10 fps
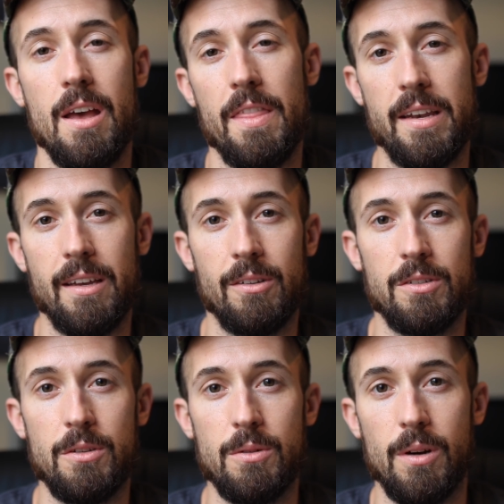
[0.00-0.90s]
that tells
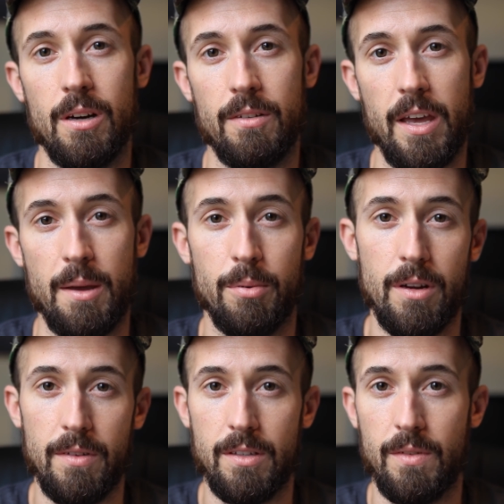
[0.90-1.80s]
you of a
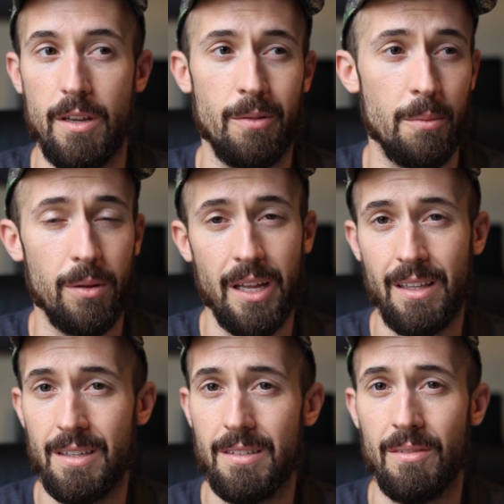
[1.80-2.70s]
previous video in the
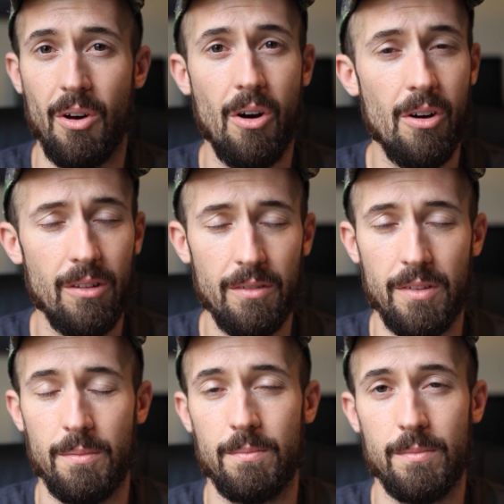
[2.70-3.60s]
playlist of all of the